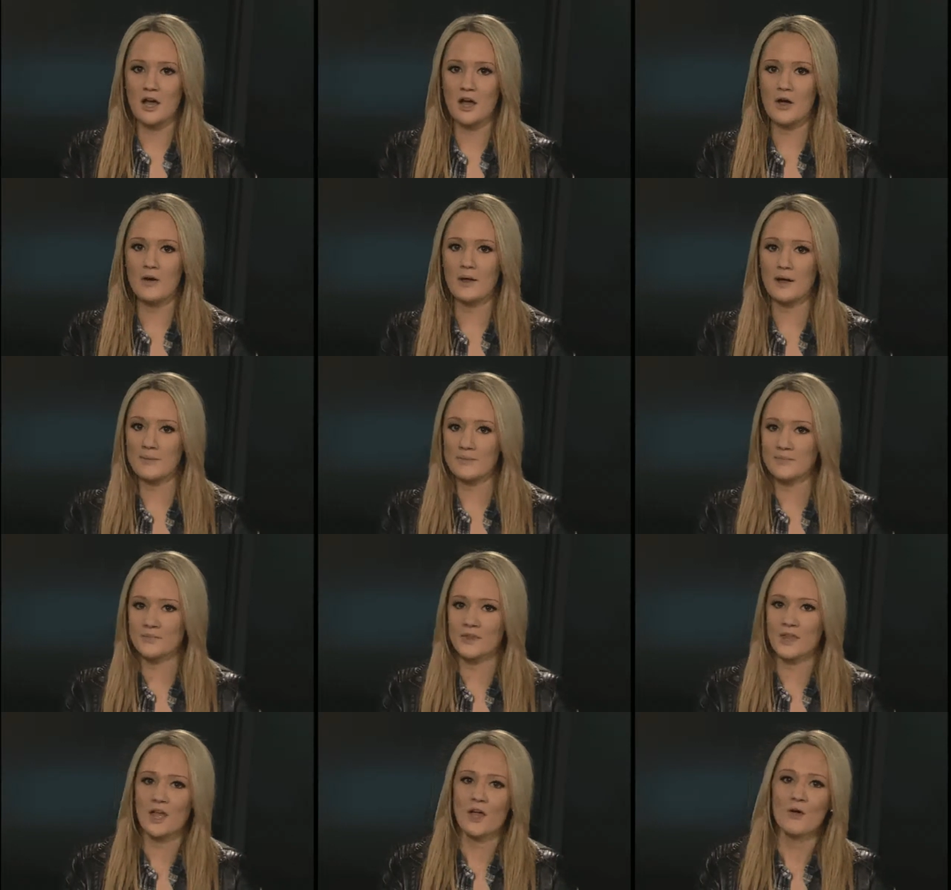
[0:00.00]
Okay.
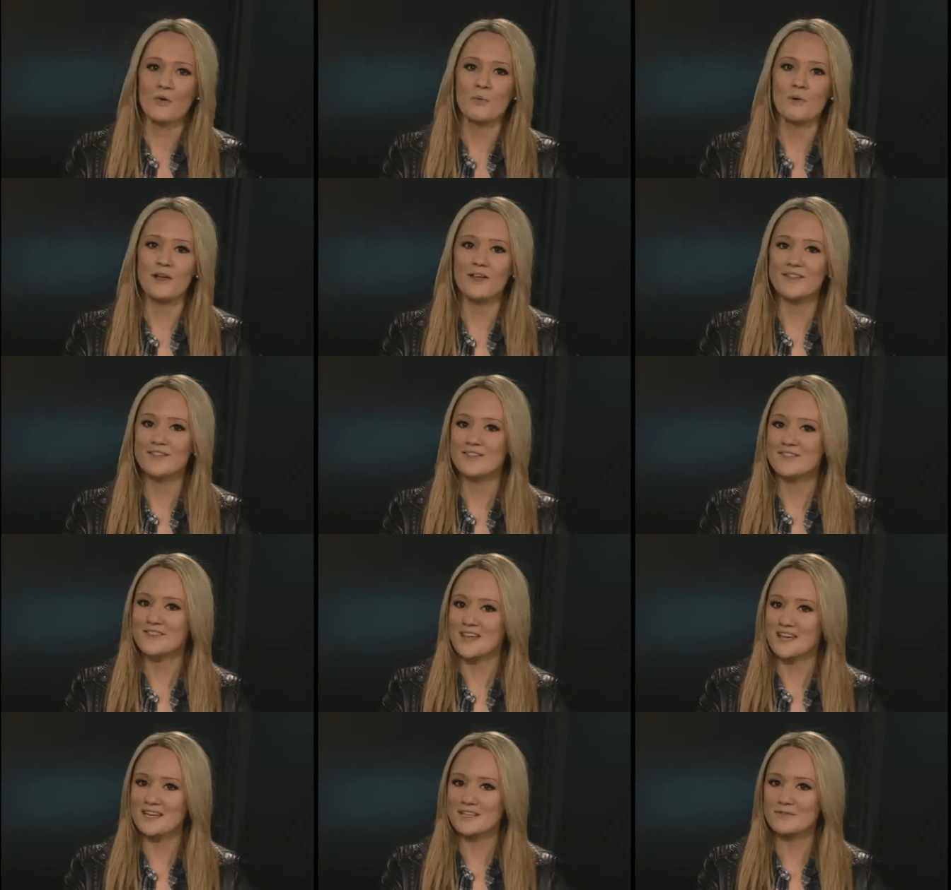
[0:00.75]
Well,
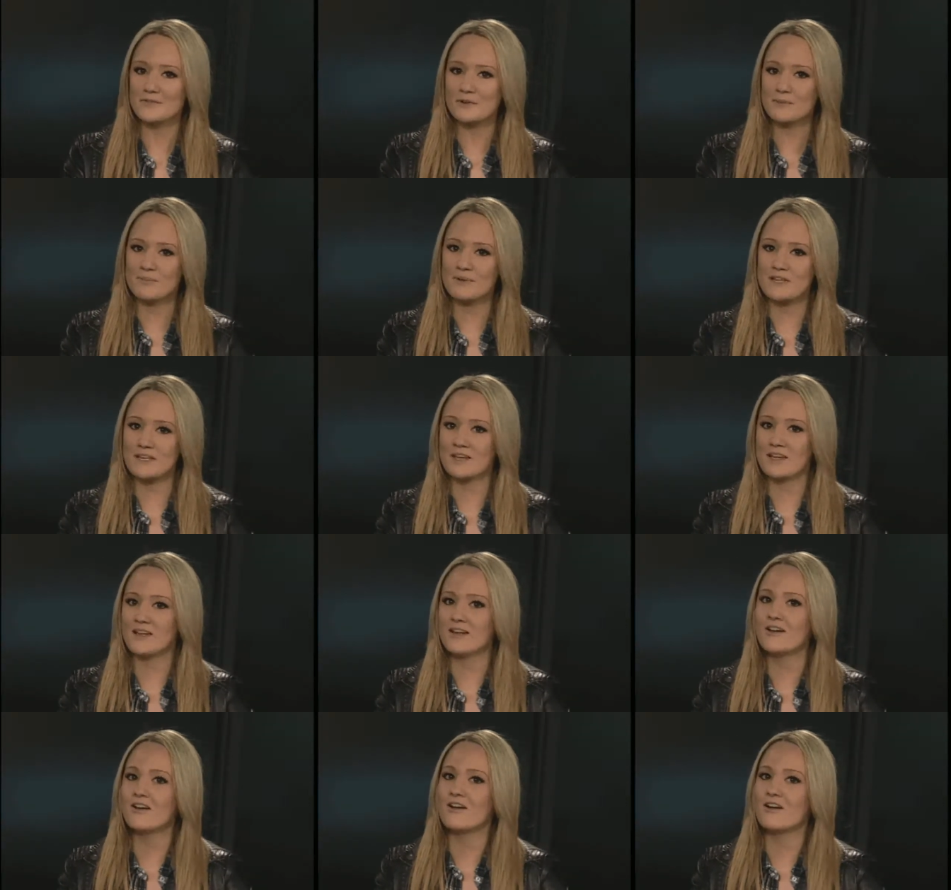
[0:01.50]
thanks for
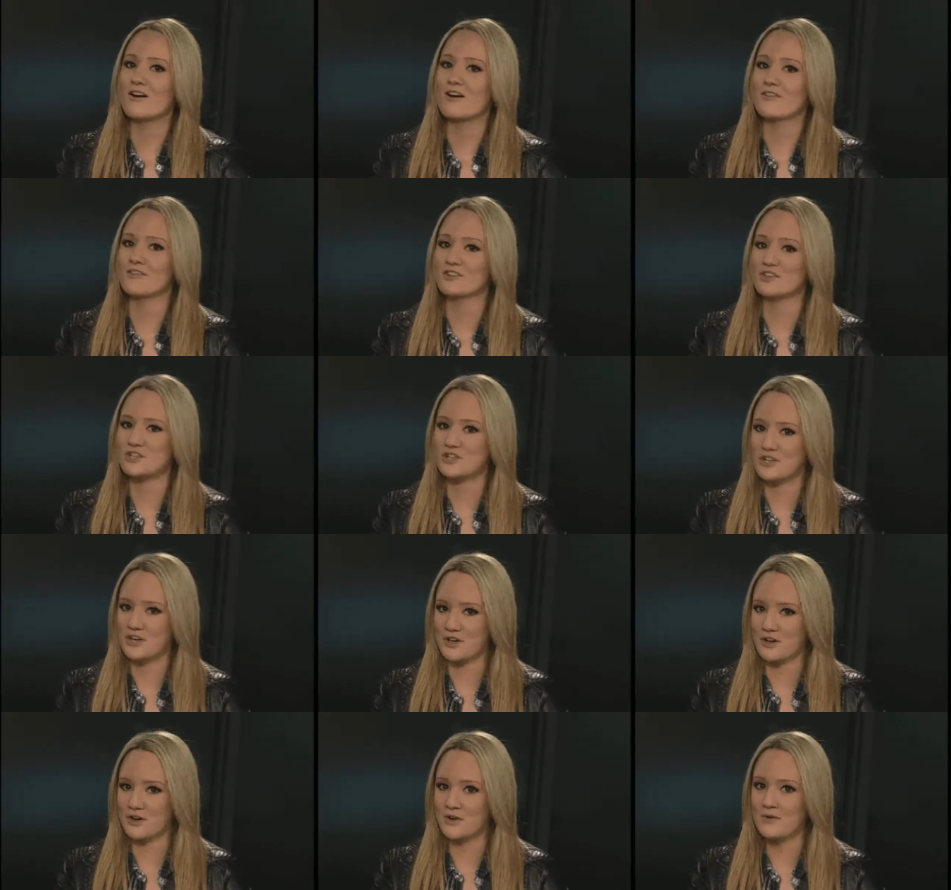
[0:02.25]
being on the
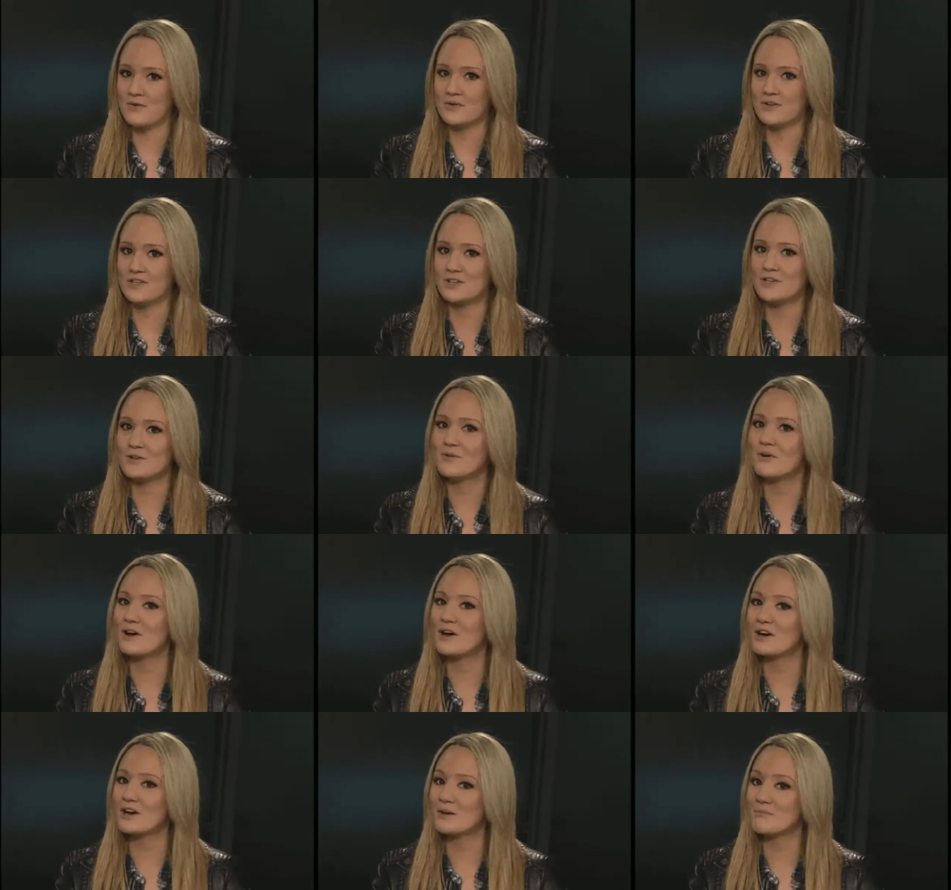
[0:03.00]
show. You
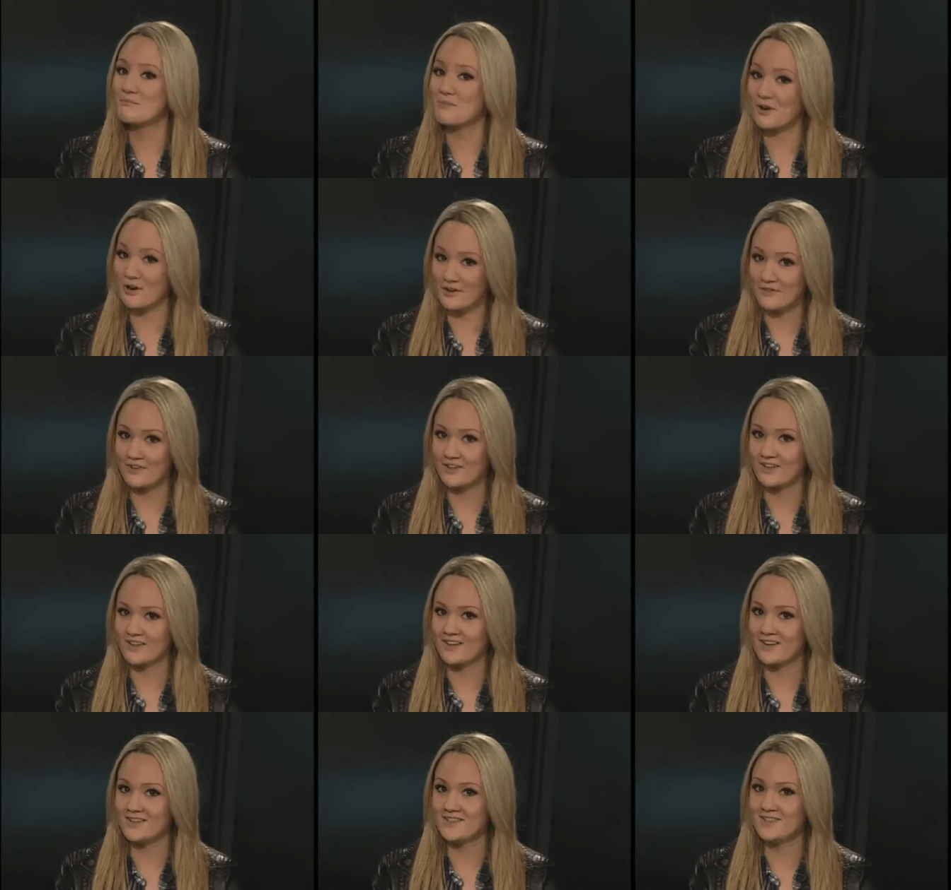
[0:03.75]
are
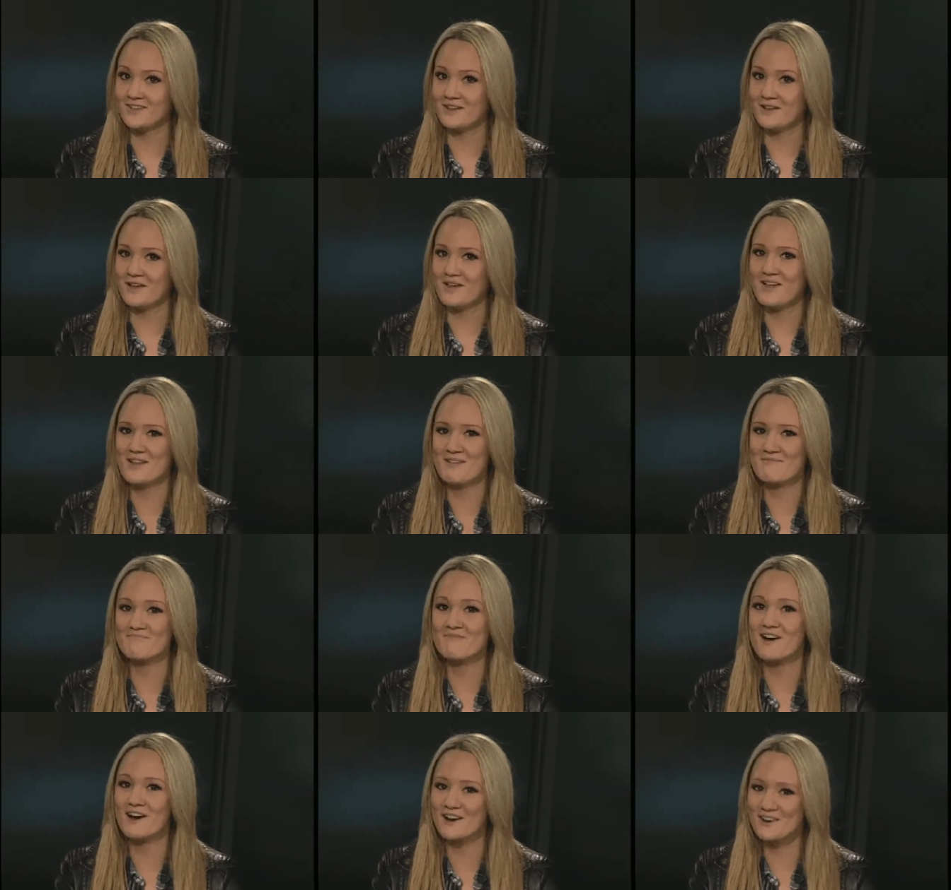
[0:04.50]
marvelous.
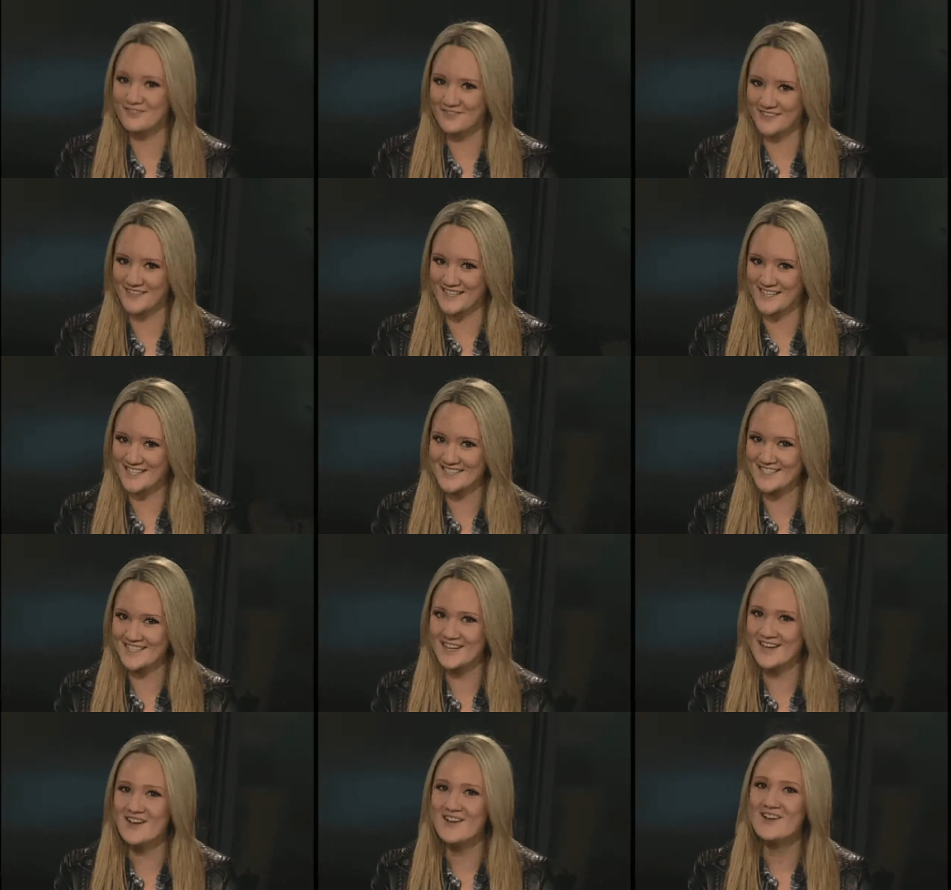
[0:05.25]
Marvelous.